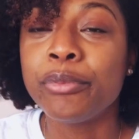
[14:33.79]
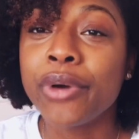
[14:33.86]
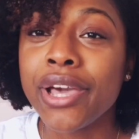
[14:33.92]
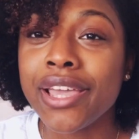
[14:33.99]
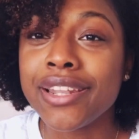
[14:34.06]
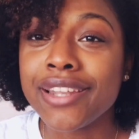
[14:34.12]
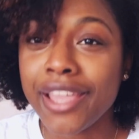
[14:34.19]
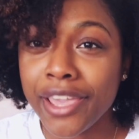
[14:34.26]

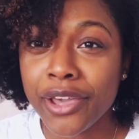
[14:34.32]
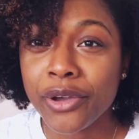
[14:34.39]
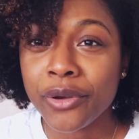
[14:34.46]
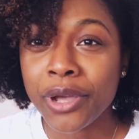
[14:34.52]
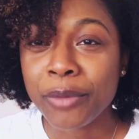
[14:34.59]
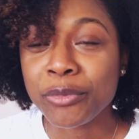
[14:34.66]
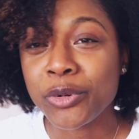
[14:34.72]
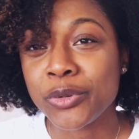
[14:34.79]
But now
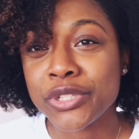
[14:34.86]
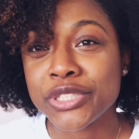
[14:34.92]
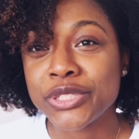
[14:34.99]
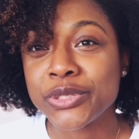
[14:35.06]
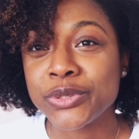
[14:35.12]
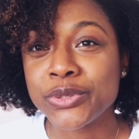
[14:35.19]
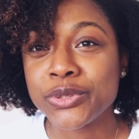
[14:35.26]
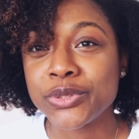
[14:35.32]
I'm going
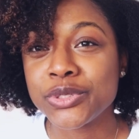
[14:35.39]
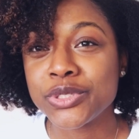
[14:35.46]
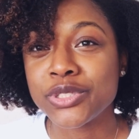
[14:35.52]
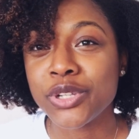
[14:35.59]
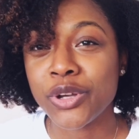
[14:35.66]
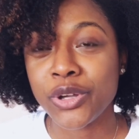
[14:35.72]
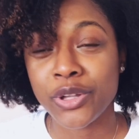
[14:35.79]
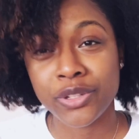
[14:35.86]
to
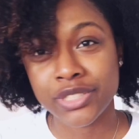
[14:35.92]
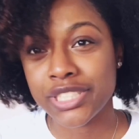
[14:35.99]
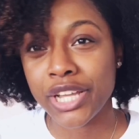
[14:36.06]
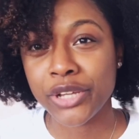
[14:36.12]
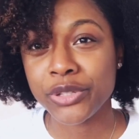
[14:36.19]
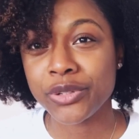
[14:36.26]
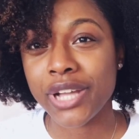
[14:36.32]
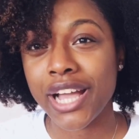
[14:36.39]

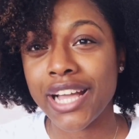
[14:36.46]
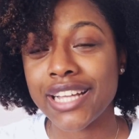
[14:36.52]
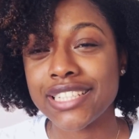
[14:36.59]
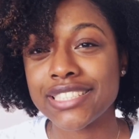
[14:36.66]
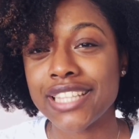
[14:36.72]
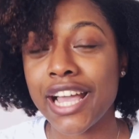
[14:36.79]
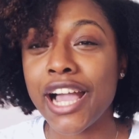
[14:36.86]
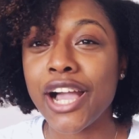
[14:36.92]
tell you
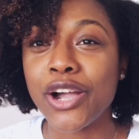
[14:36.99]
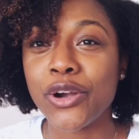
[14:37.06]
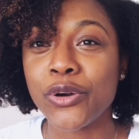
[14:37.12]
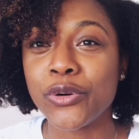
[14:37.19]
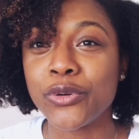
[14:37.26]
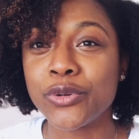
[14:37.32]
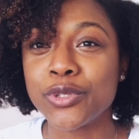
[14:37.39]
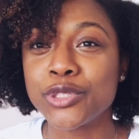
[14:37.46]
guys
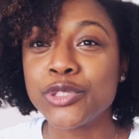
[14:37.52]
how